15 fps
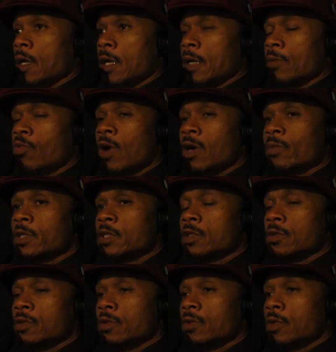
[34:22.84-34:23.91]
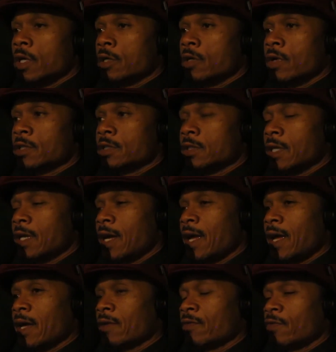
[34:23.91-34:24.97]
it brought me to a question that I
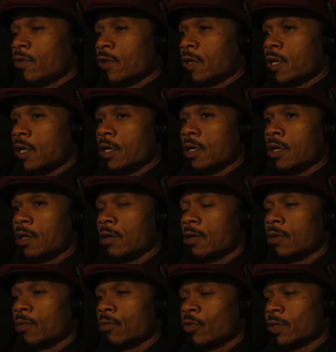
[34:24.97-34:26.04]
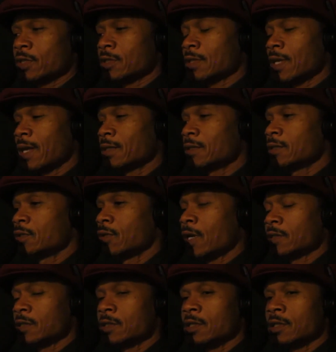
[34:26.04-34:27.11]
had for Princess Landis.
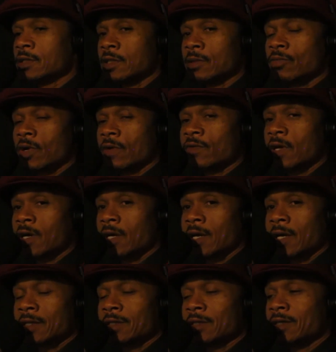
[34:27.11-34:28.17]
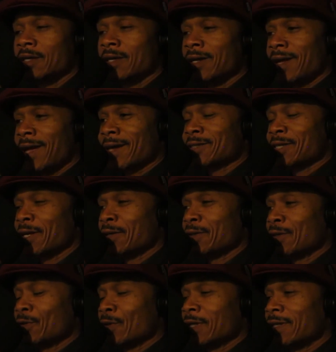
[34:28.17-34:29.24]
I just took a deep breath, y'all. I had to
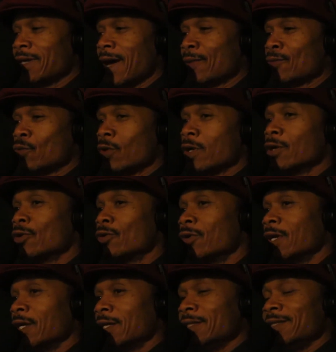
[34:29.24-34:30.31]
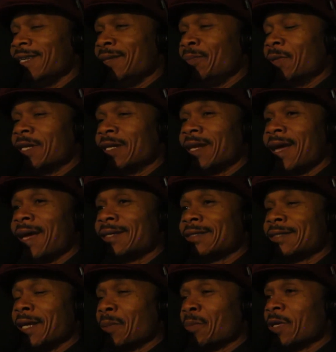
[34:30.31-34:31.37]
exhale. It got real deep in the
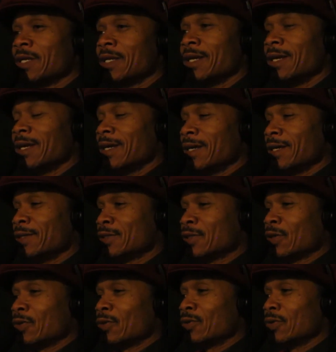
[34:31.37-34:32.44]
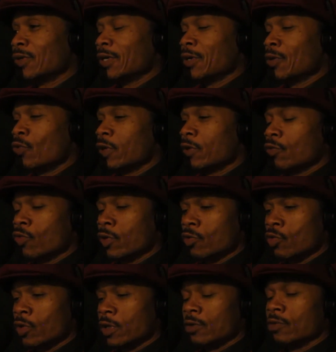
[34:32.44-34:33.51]
last segment, and so
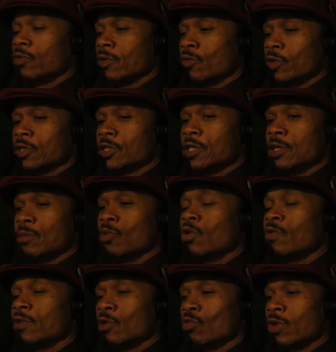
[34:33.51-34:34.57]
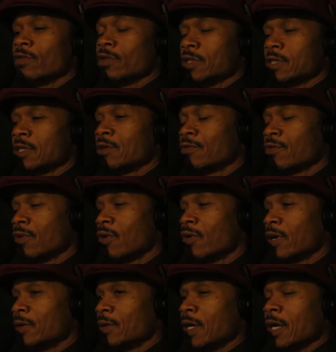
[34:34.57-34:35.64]
we're still moving. The river is still
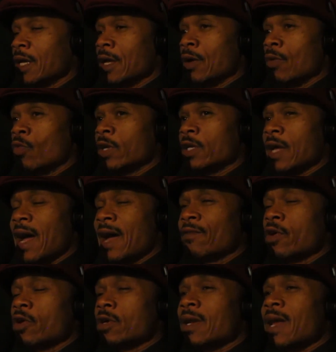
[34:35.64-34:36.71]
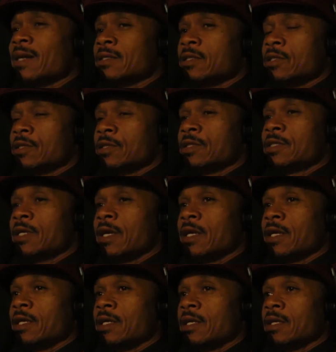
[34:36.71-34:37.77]
flowing. When I've heard a lot of sisters
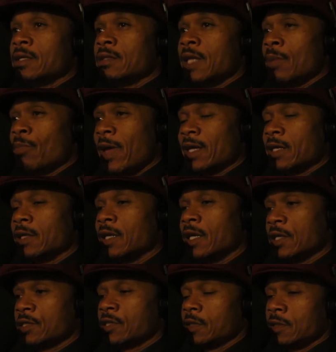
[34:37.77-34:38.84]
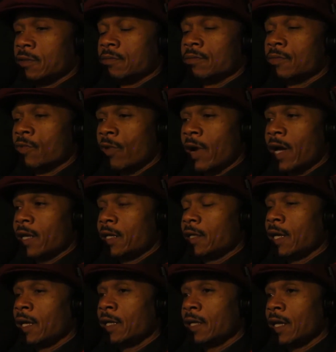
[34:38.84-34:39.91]
say they make a list, right?
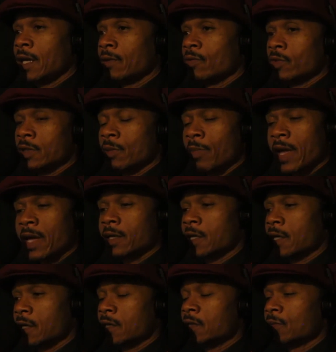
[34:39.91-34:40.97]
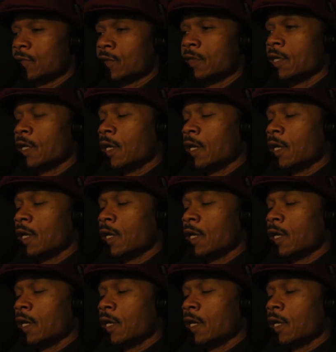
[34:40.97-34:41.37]
And when the man comes,